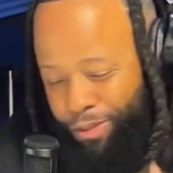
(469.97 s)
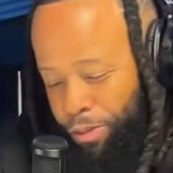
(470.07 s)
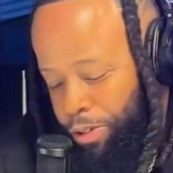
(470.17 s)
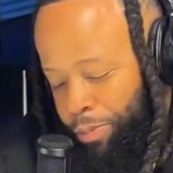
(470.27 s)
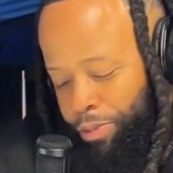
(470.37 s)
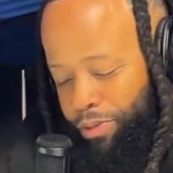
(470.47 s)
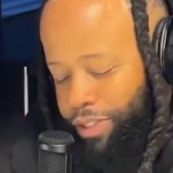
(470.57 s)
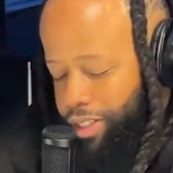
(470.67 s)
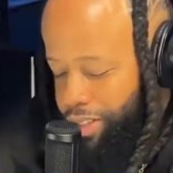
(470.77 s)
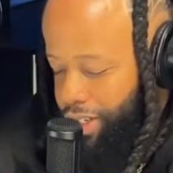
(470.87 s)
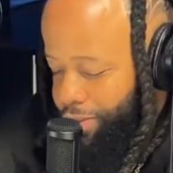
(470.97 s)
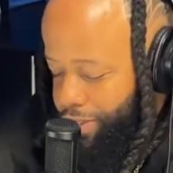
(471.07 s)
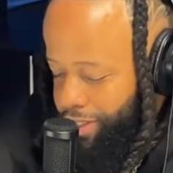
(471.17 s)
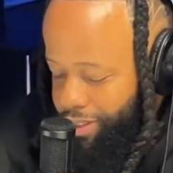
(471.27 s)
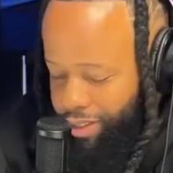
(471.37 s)
growing up in Riviera is
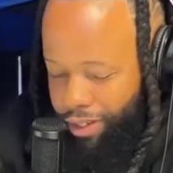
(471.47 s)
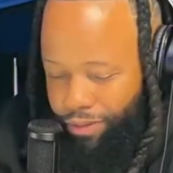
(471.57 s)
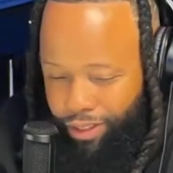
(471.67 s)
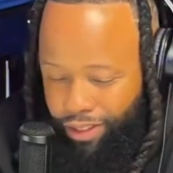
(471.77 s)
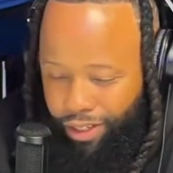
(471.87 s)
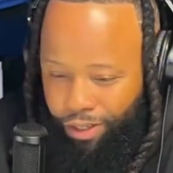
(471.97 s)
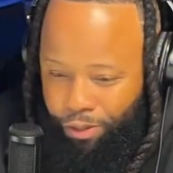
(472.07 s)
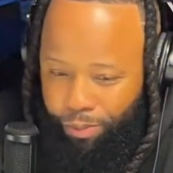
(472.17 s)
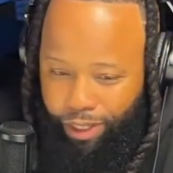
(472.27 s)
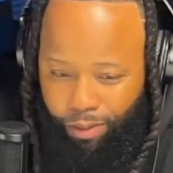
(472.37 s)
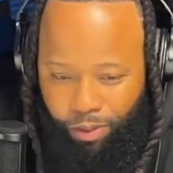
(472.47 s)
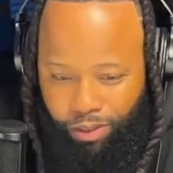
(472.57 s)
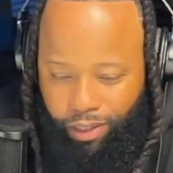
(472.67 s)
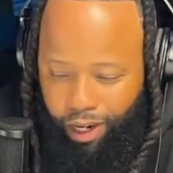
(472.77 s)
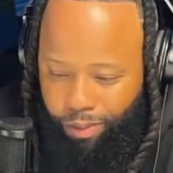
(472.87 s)
definitely a jungle, man.
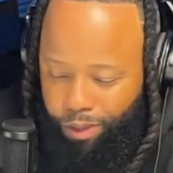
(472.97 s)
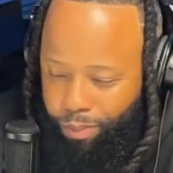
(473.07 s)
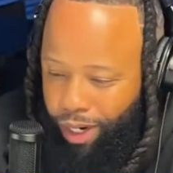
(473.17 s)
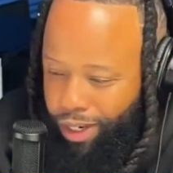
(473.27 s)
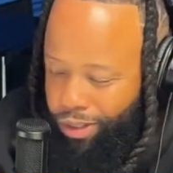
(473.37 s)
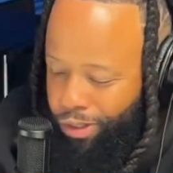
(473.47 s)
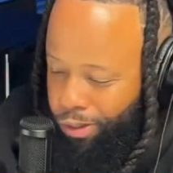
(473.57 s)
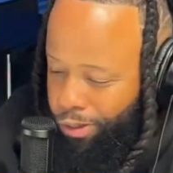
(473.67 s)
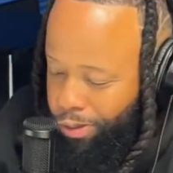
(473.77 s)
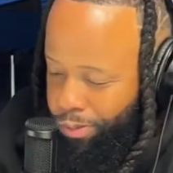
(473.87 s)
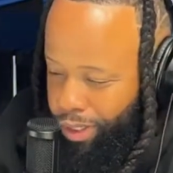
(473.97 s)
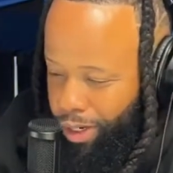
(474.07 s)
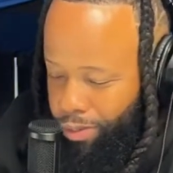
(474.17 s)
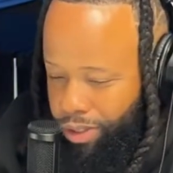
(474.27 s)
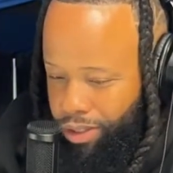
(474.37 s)
But you got to be mind strong to be
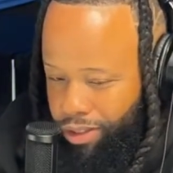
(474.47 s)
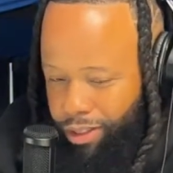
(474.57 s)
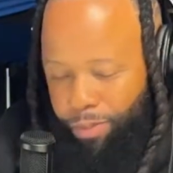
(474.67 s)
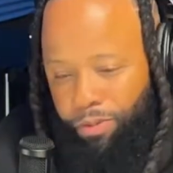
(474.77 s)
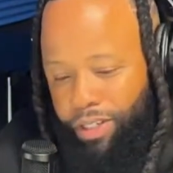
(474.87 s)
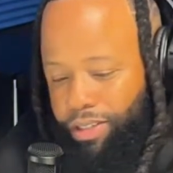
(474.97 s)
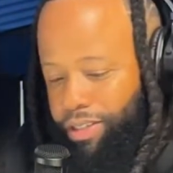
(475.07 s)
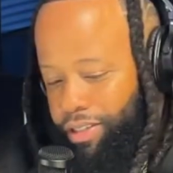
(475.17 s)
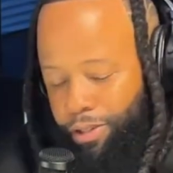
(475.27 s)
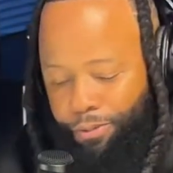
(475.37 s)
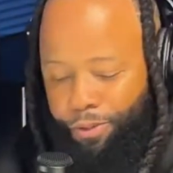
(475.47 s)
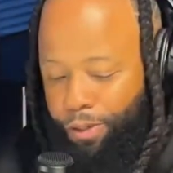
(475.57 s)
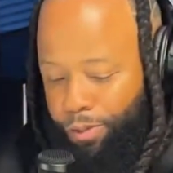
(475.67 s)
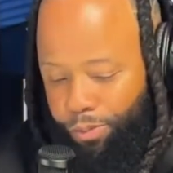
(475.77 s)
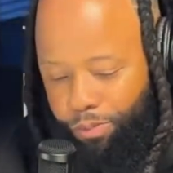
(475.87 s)
able to separate yourself
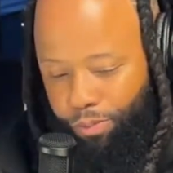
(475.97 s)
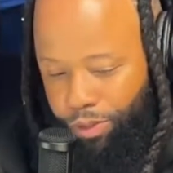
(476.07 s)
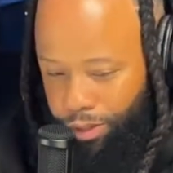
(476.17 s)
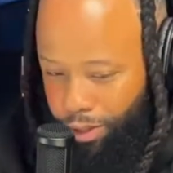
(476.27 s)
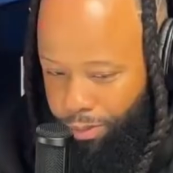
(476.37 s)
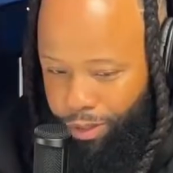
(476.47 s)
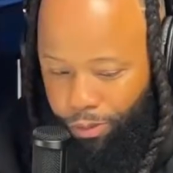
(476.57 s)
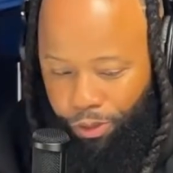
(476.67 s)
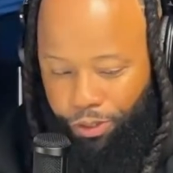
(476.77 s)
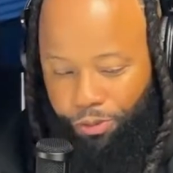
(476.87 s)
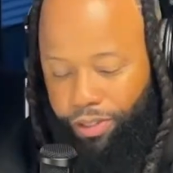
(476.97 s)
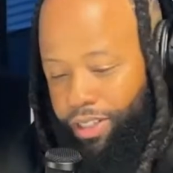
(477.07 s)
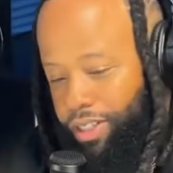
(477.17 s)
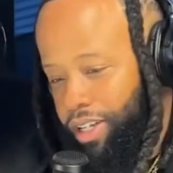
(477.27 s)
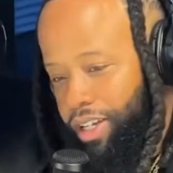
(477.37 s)
from, what you
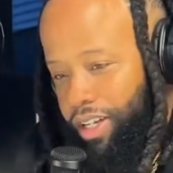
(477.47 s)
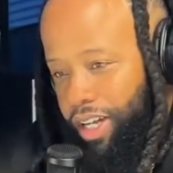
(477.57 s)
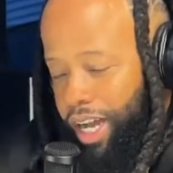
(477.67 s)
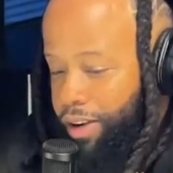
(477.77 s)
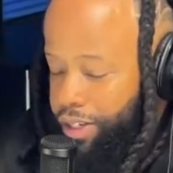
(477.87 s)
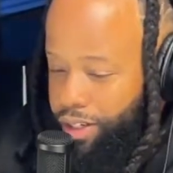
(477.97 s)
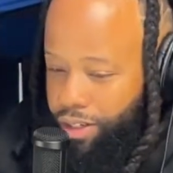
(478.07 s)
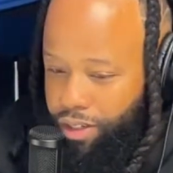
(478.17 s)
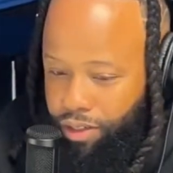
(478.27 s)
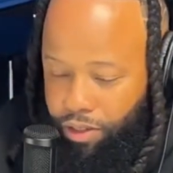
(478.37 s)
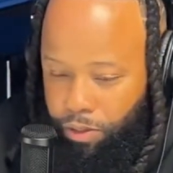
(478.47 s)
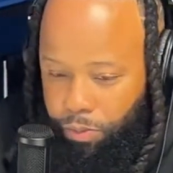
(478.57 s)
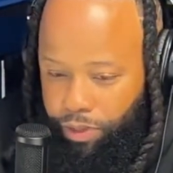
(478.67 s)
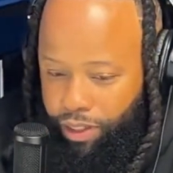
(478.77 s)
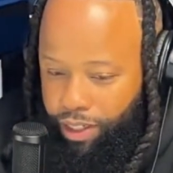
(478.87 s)
see out there. You know
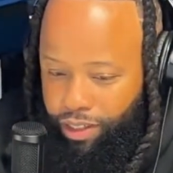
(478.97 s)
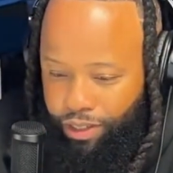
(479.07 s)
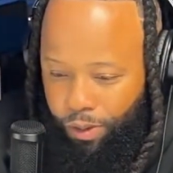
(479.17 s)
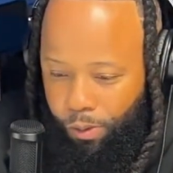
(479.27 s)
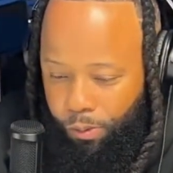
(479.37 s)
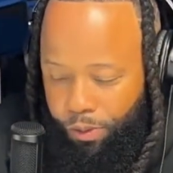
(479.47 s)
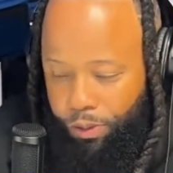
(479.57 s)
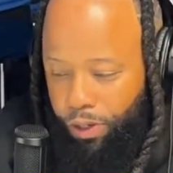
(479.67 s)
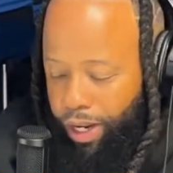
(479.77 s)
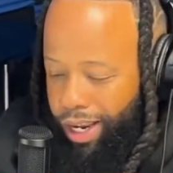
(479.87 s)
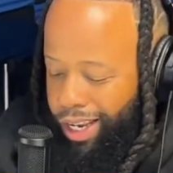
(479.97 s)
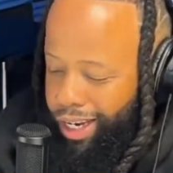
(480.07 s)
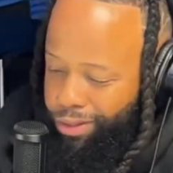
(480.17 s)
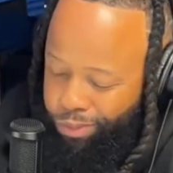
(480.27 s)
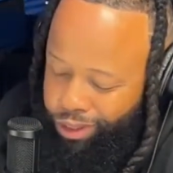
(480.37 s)
what I'm saying? So, a lot, like
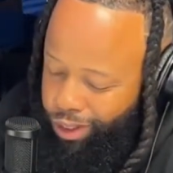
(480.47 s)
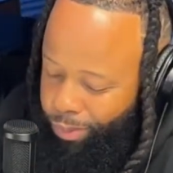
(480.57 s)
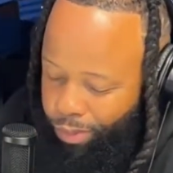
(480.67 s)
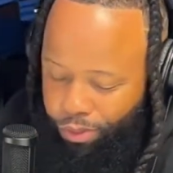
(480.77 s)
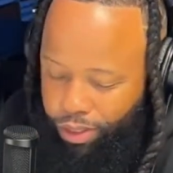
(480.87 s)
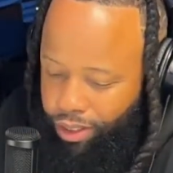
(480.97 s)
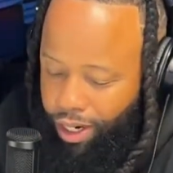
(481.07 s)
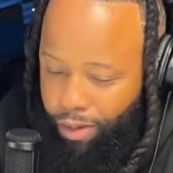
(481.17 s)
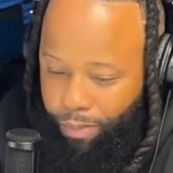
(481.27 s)
I tell my boys, a lot of